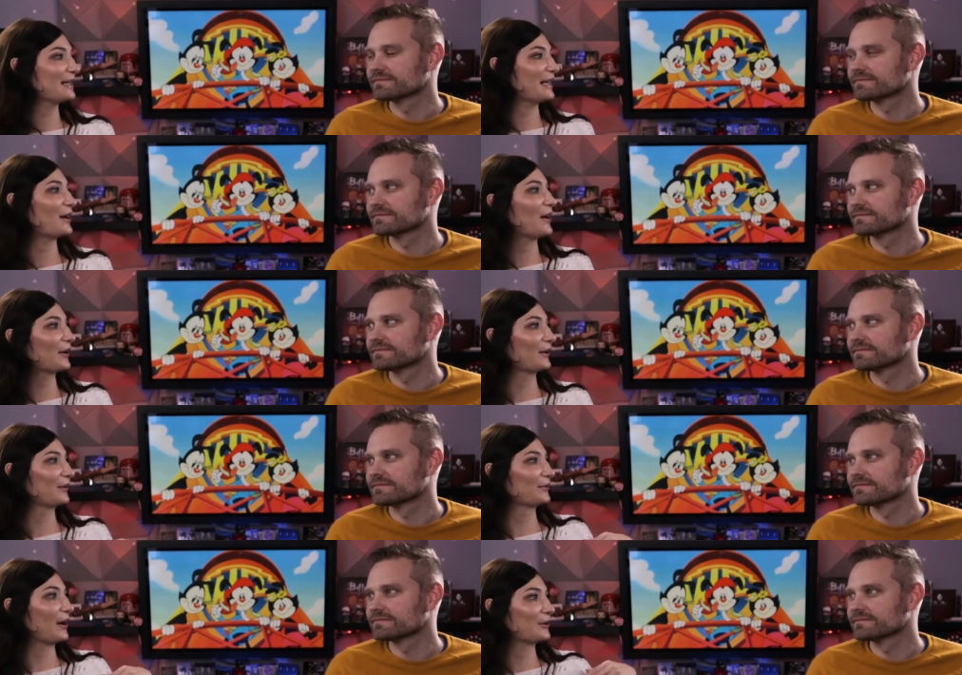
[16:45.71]
Speaker 1: like
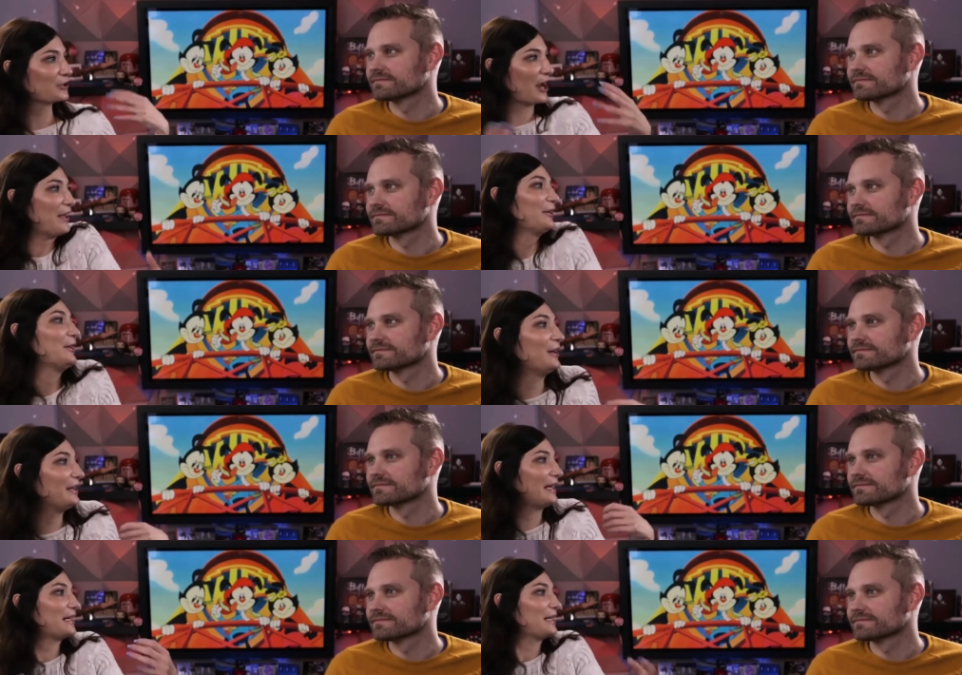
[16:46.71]
our our
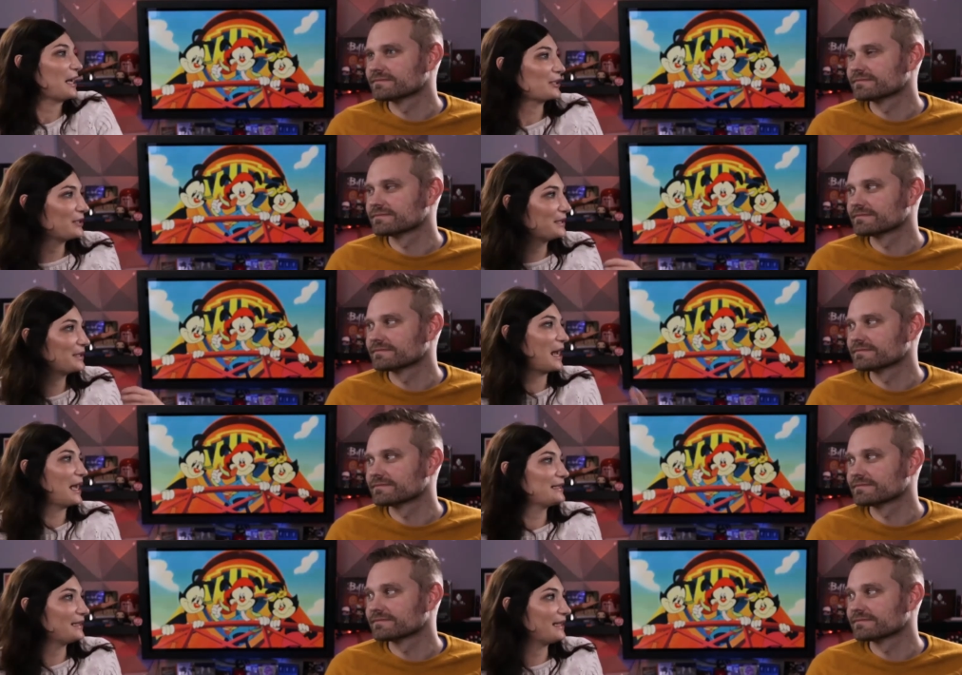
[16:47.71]
childhood like connections,
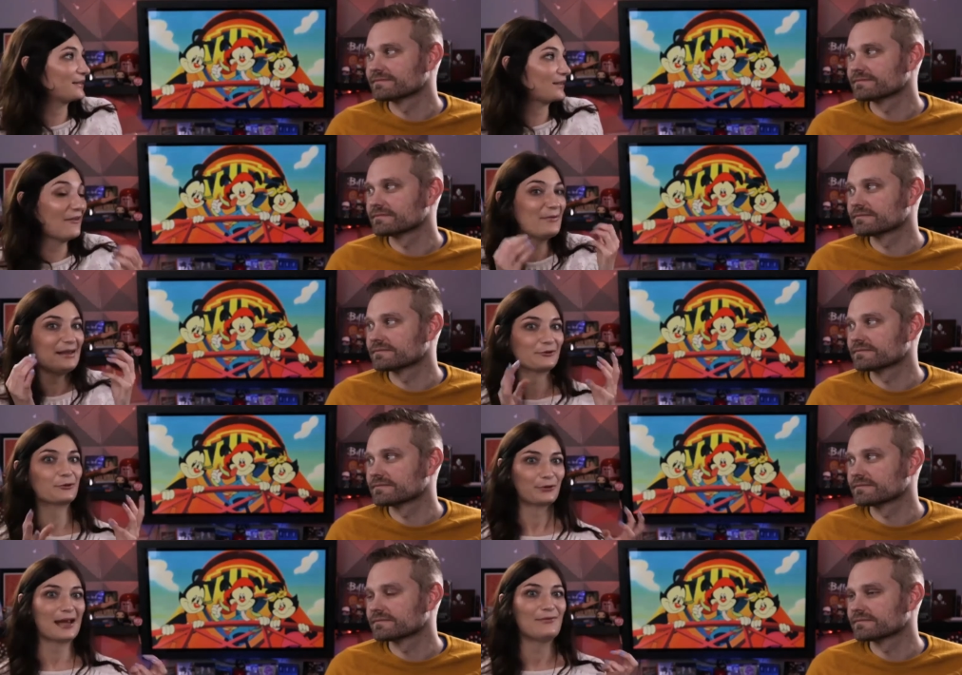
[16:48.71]
ties to things. So I've been
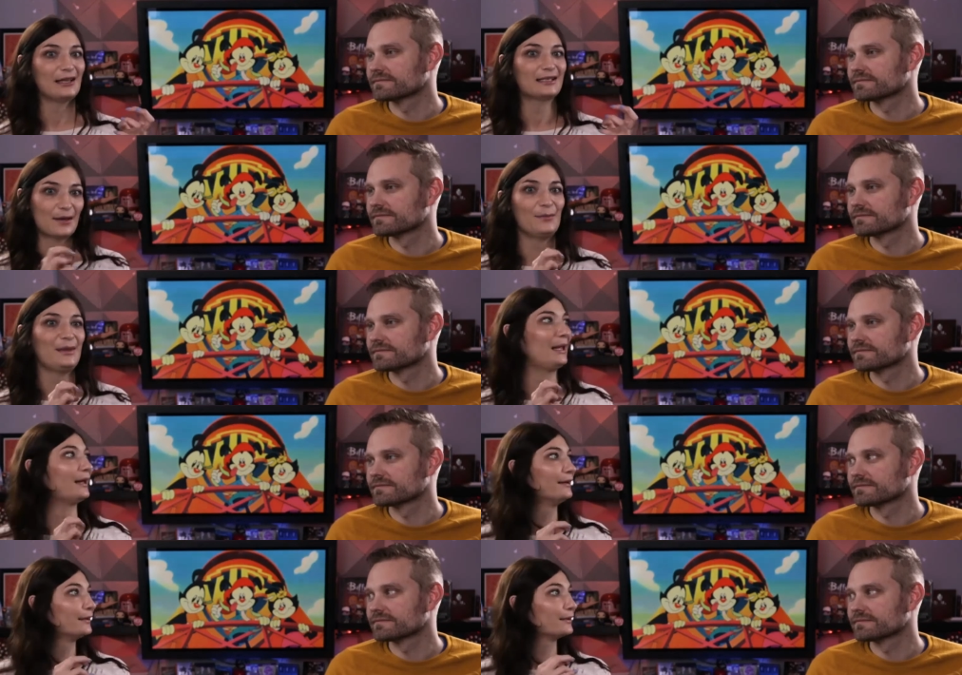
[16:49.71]
craving
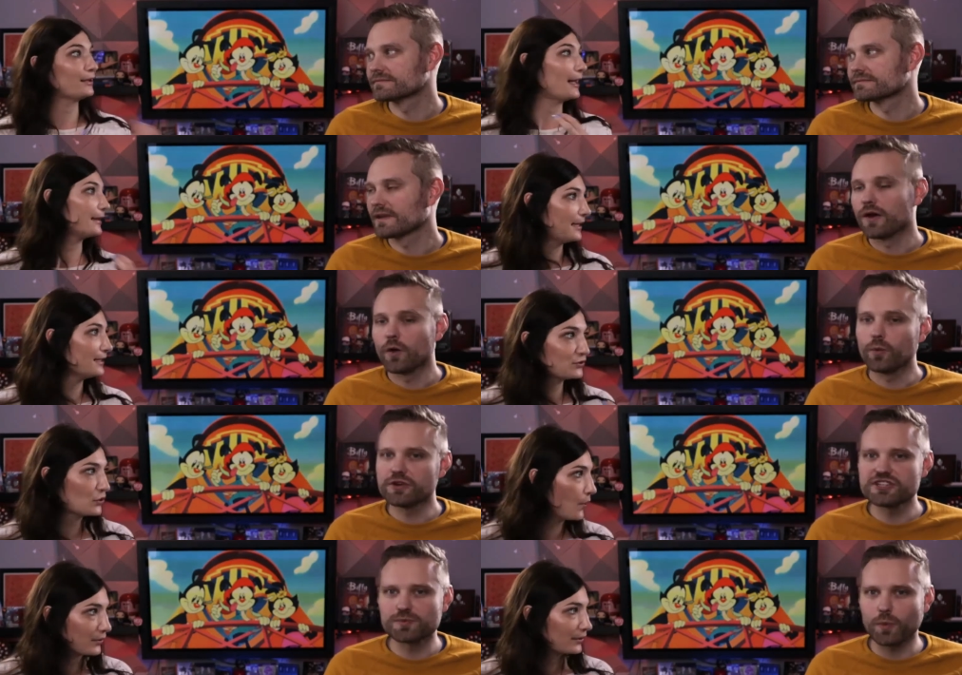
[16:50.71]
something like this.
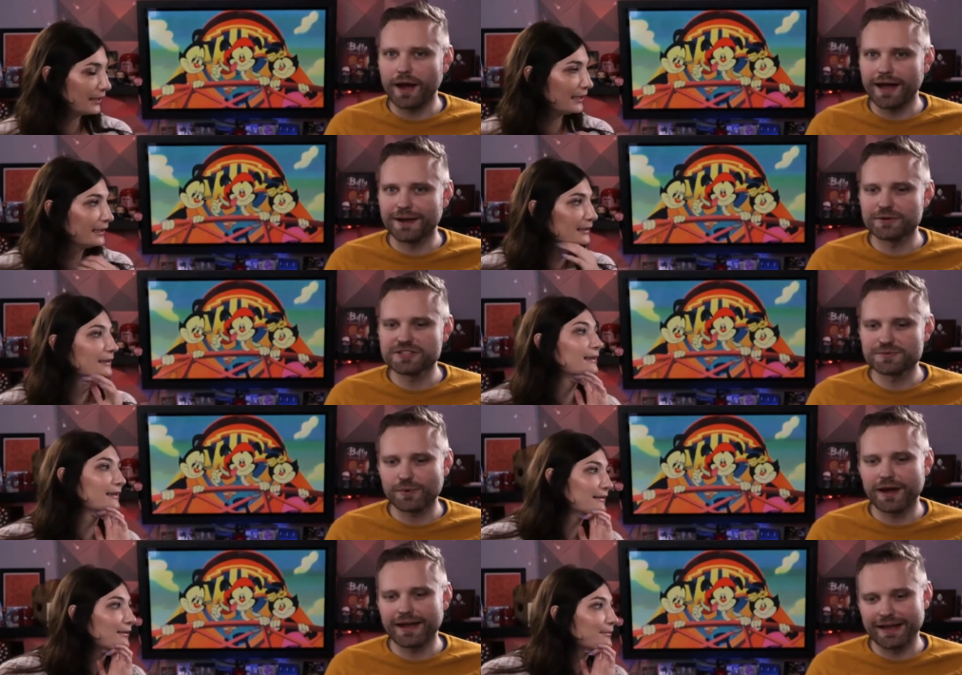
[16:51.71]
Which totally. is
Speaker 2: why which is
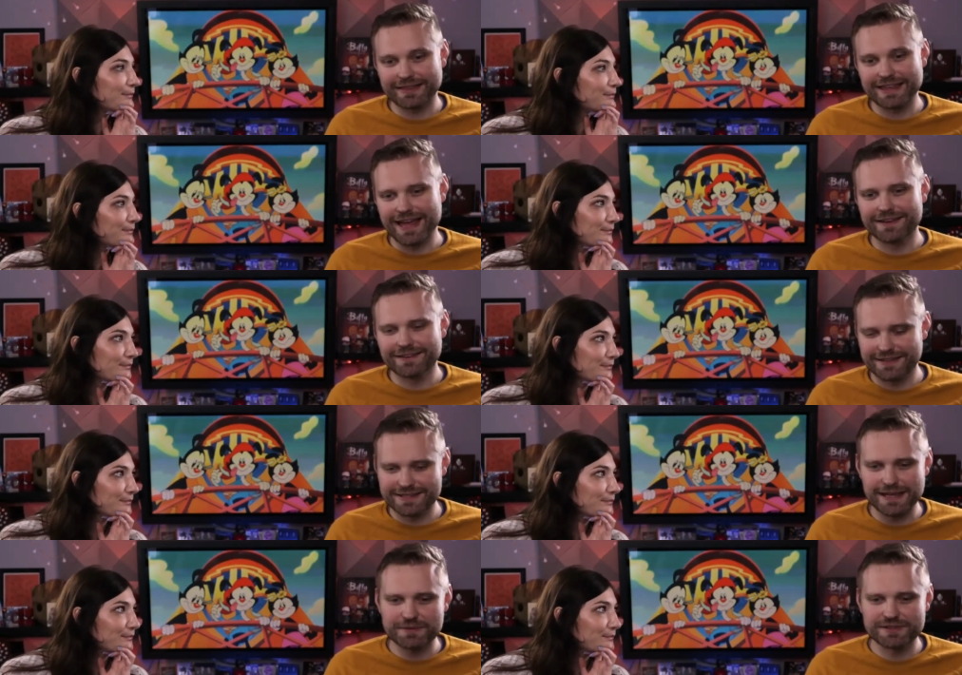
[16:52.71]
why at the end of
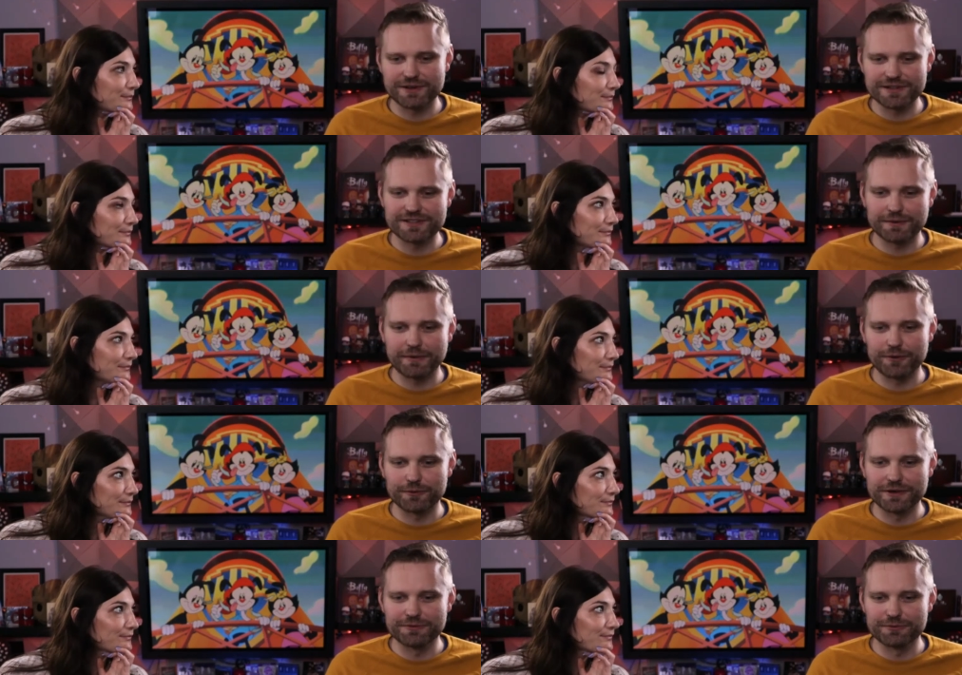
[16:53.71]
this episode it's all
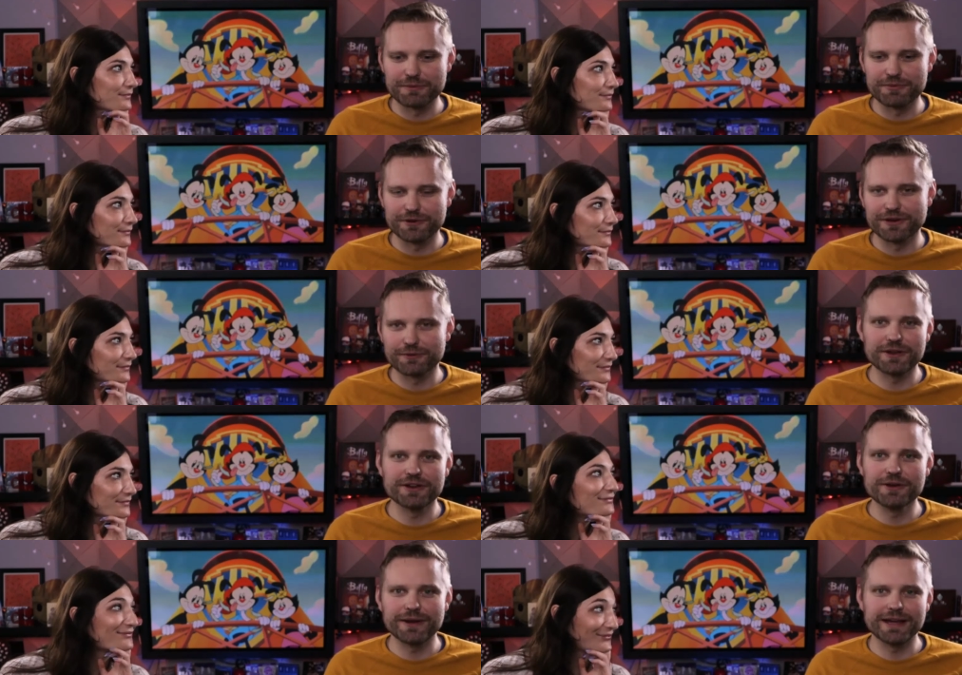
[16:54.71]
about re reboot it,
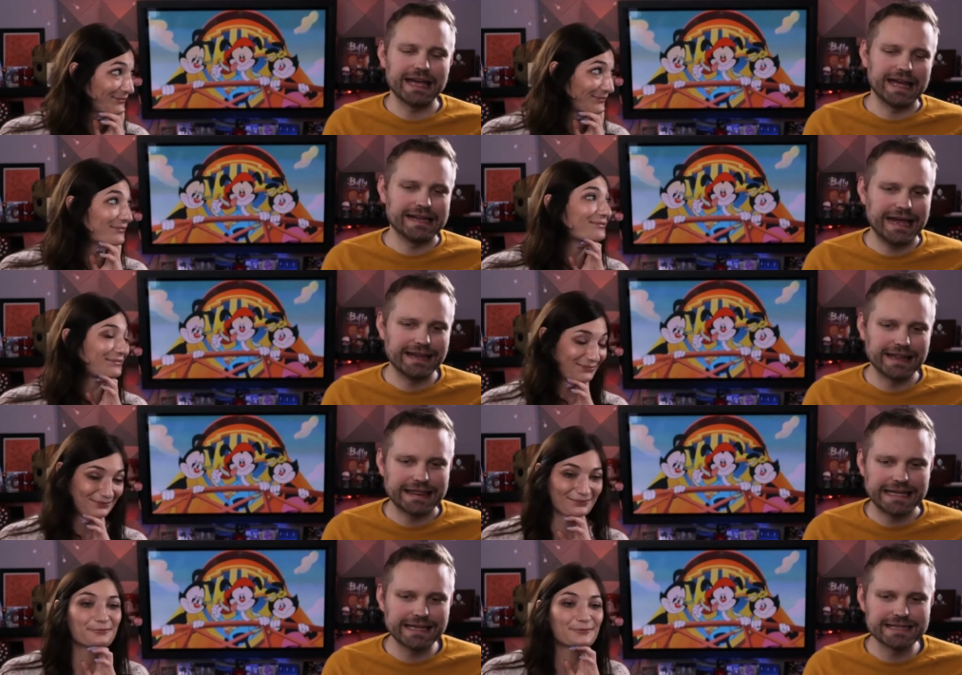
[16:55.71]
renew it. Mm -hmm. And and mm-hmm.
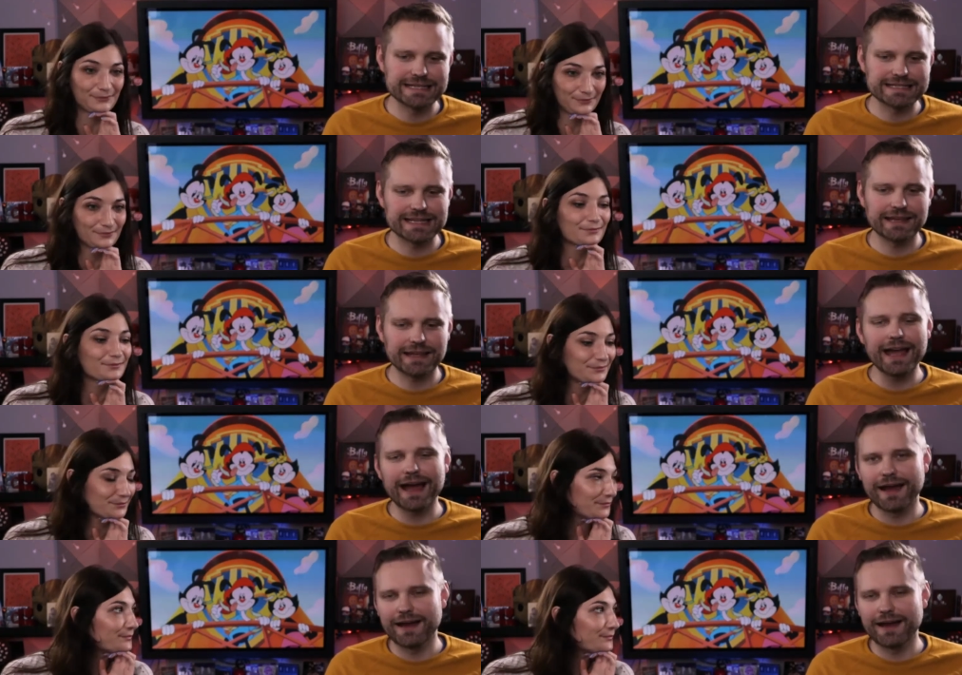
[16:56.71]
the thing is it's like, yeah,